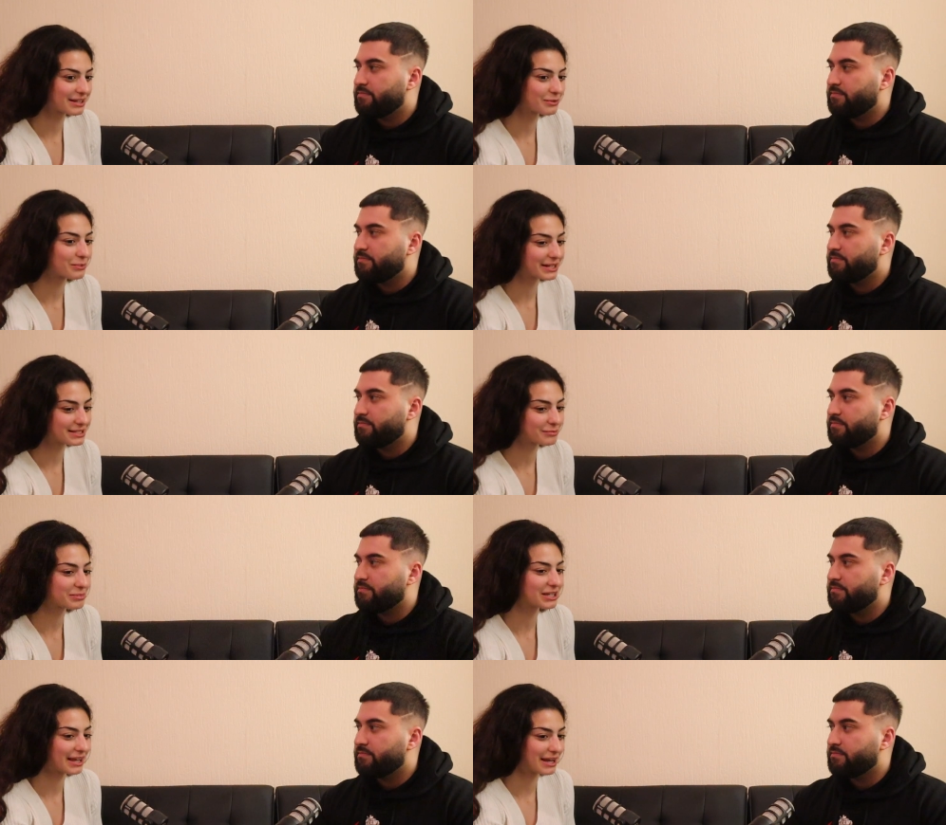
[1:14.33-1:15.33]
Speaker 1: sitting waiting
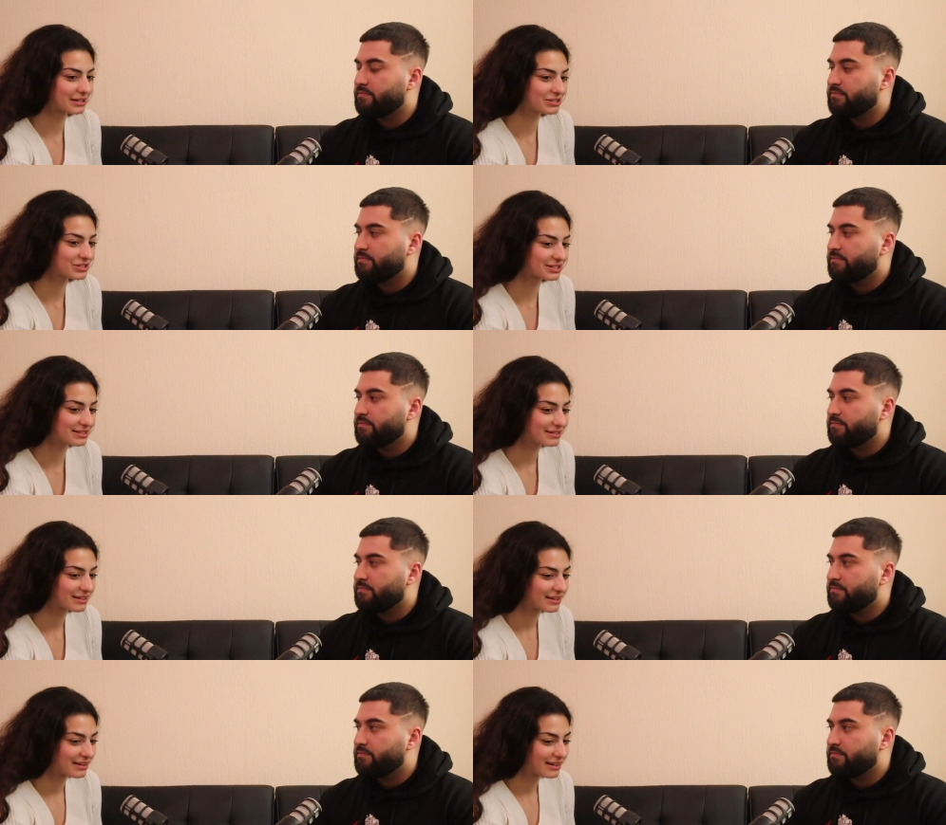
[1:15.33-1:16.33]
being anxious
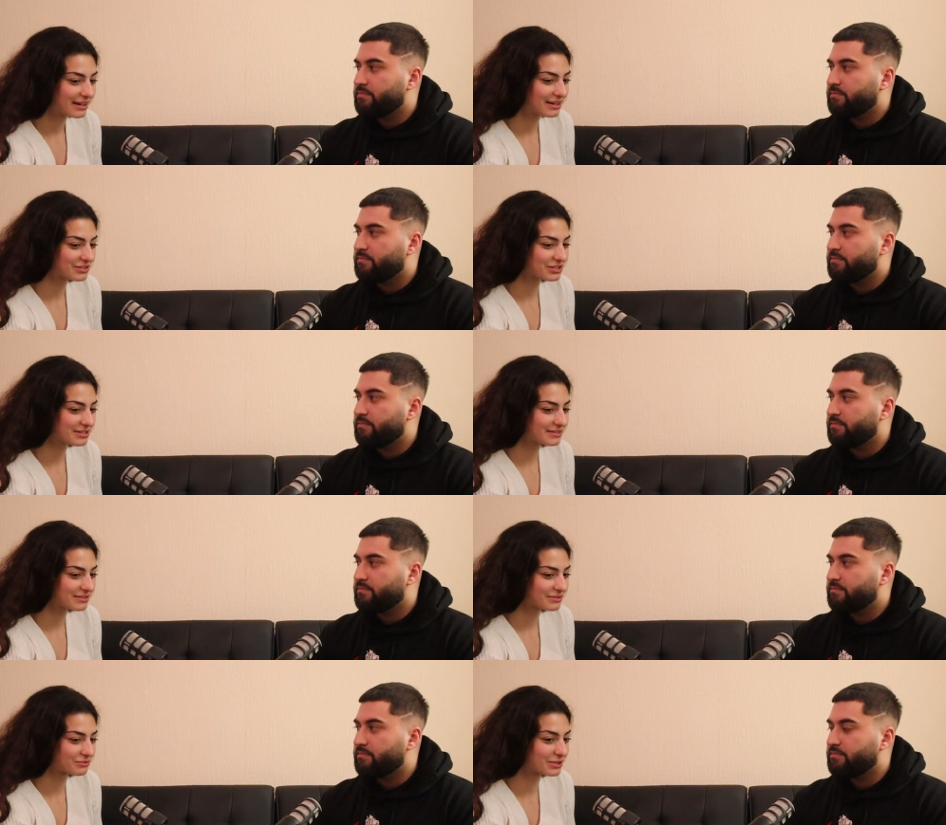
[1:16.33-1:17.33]
and
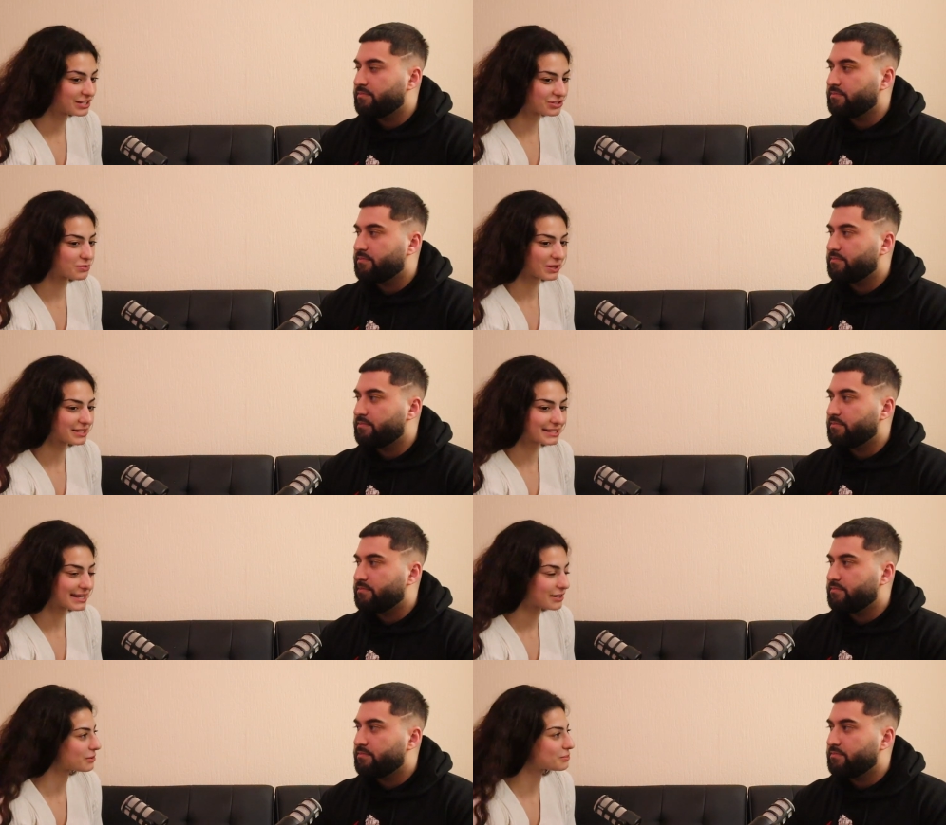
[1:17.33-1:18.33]
just really just wanting to
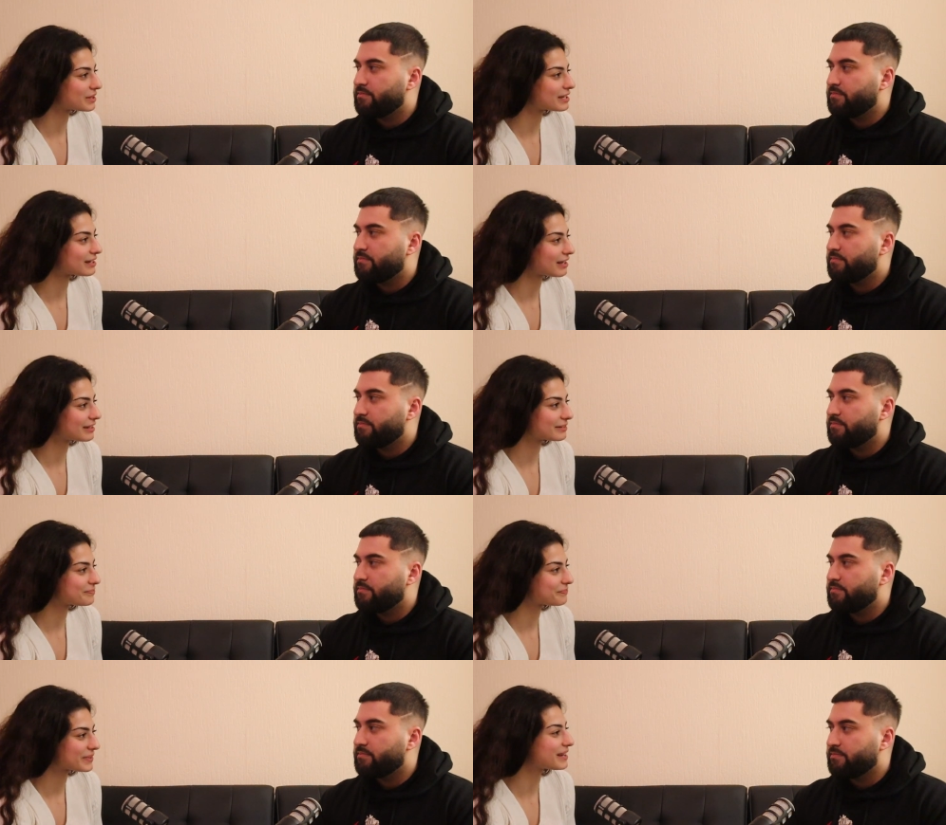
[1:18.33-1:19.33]
get on with it like
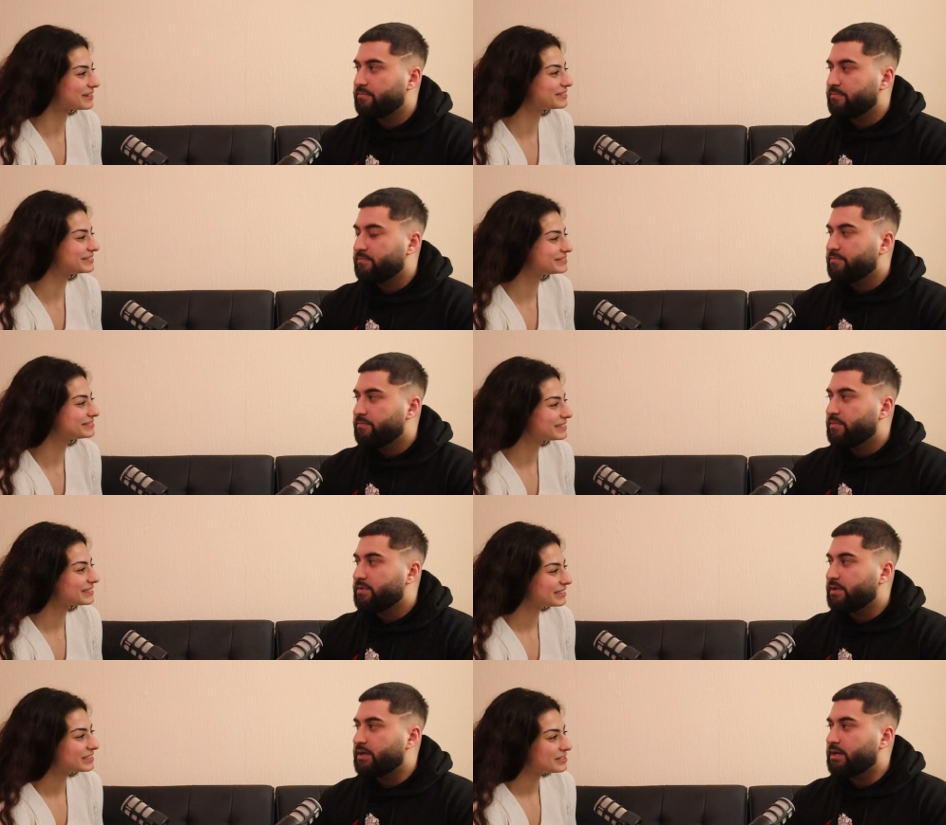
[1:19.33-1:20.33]
yeah
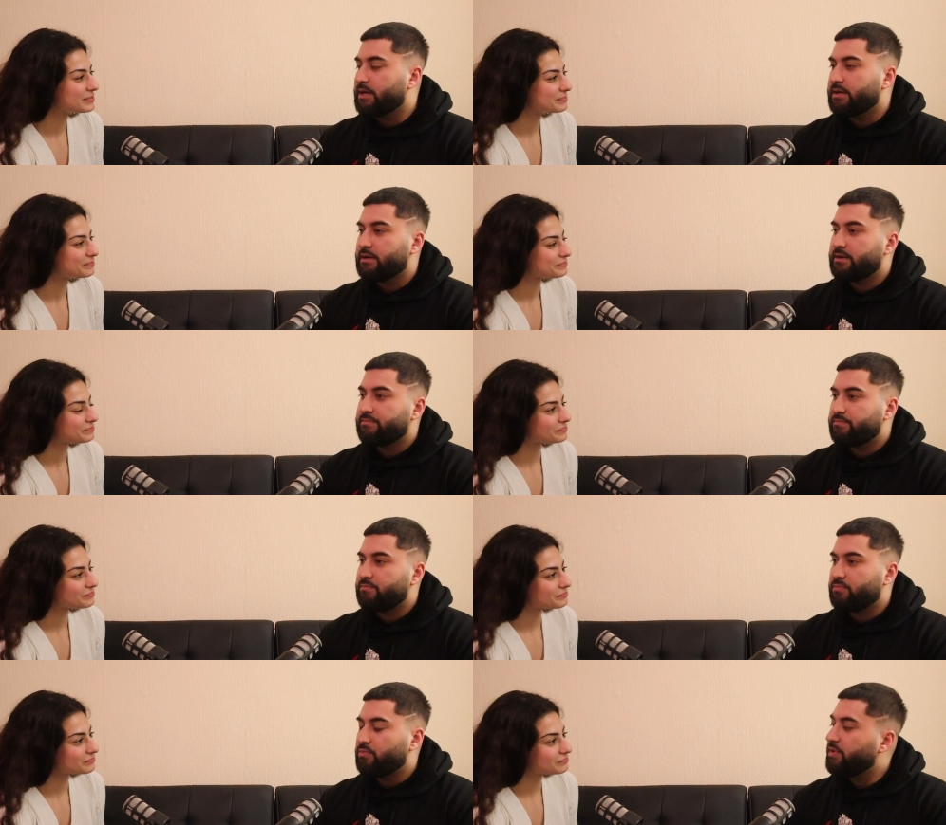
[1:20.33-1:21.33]
Speaker 2: yeah, and uh,
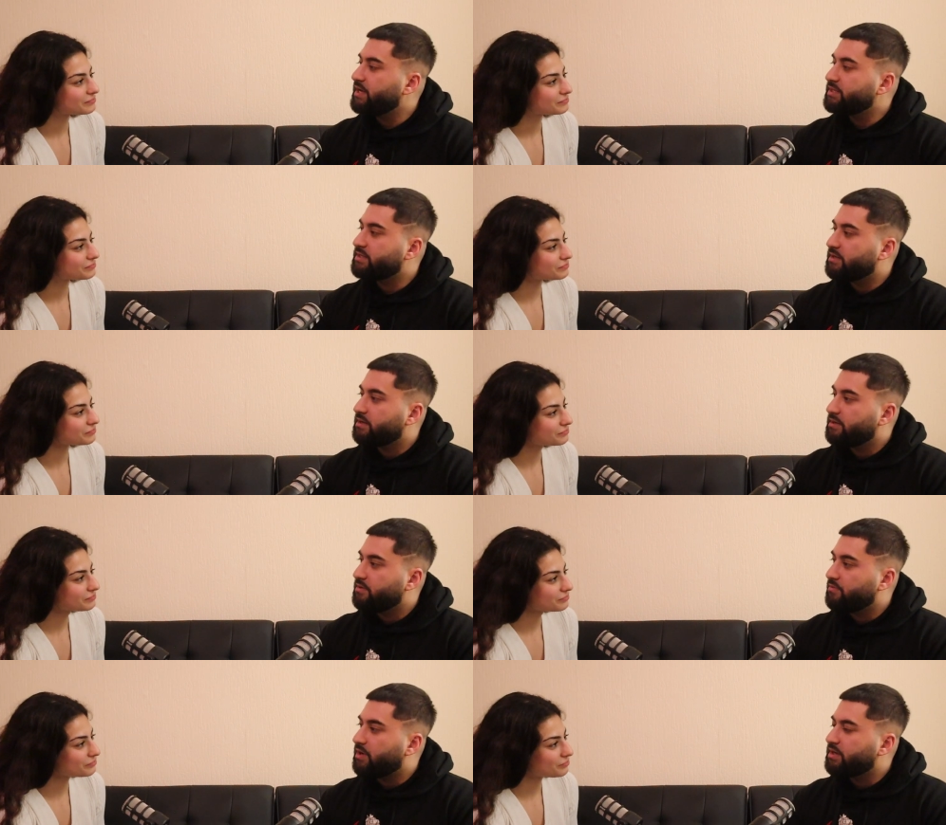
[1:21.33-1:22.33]
when is the
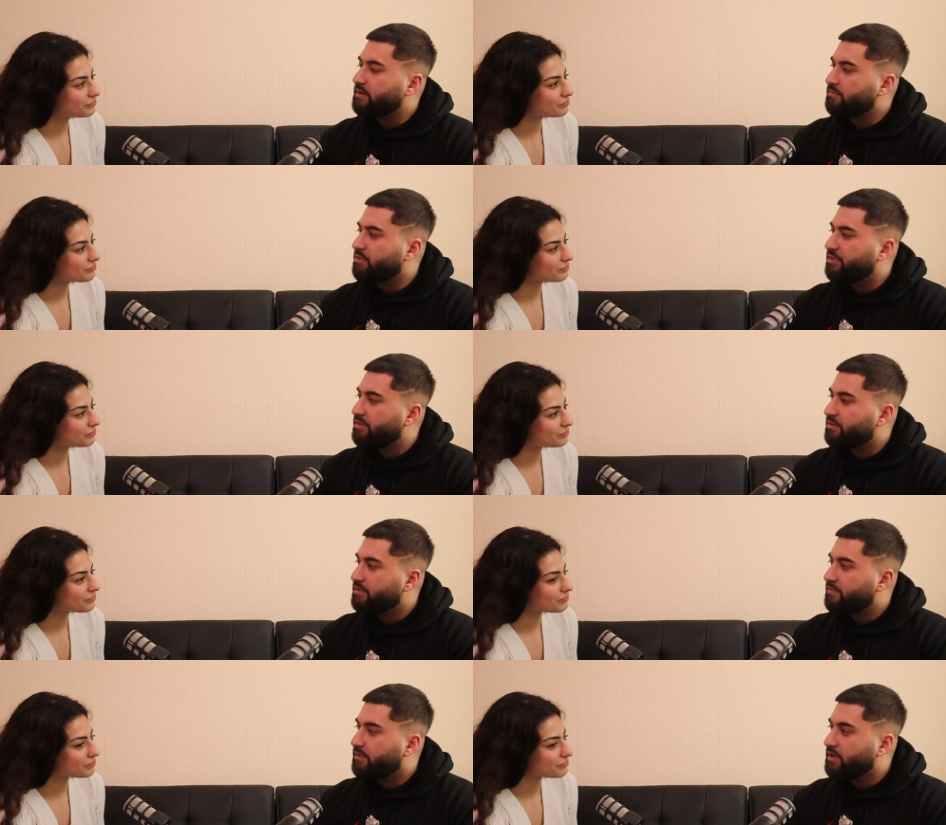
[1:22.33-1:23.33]
uh, what month are
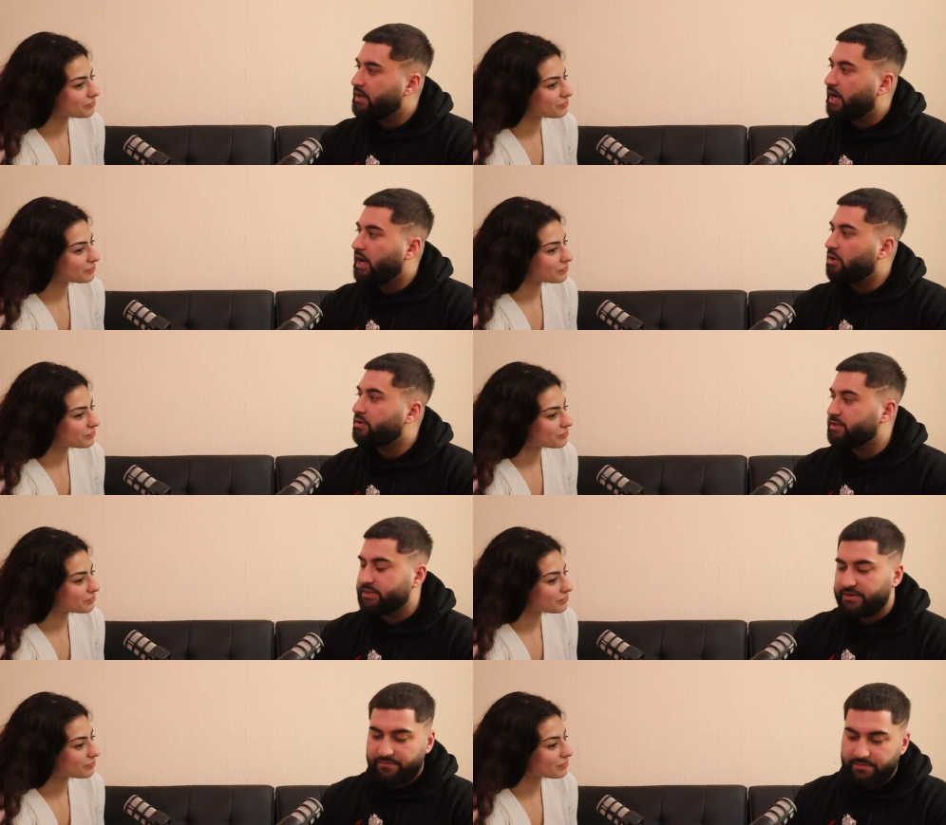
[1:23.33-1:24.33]
you fighting? Like how long
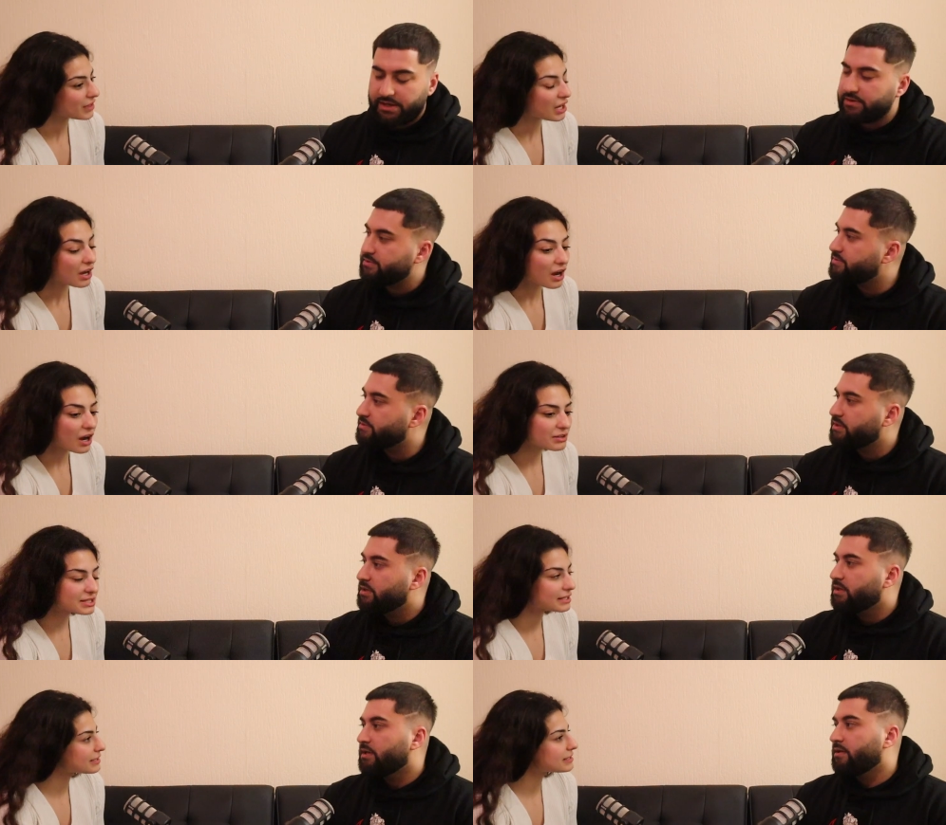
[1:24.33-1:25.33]
is it from now?
Speaker 1: Oh,
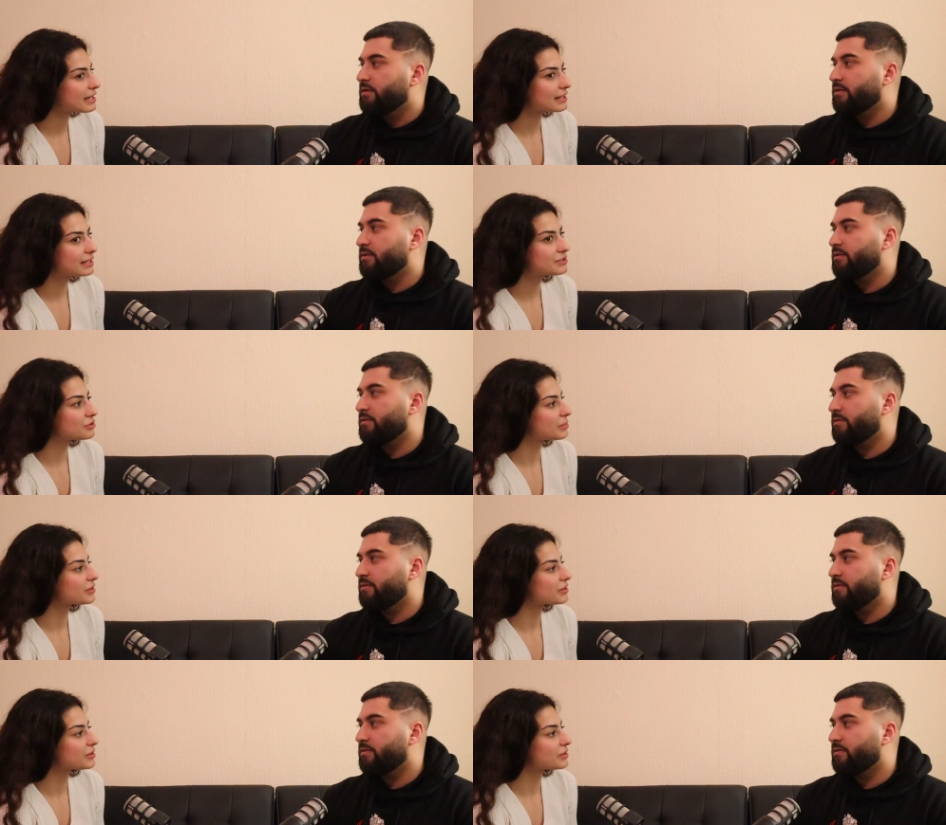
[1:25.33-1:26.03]
it's like exactly two